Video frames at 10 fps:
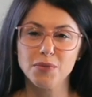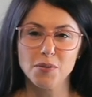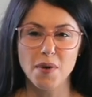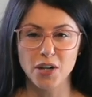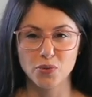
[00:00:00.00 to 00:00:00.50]
to
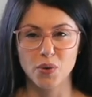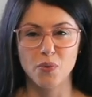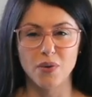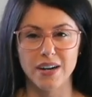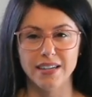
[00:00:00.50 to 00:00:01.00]
Module
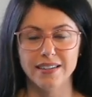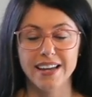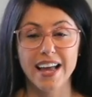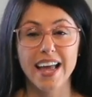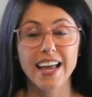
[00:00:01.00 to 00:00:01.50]
1.
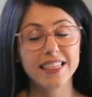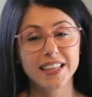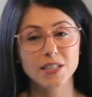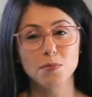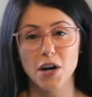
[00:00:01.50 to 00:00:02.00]
In
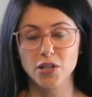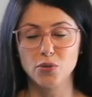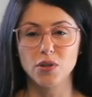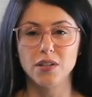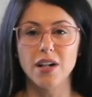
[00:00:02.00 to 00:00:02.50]
this
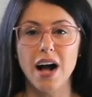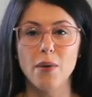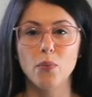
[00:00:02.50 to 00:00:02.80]
module,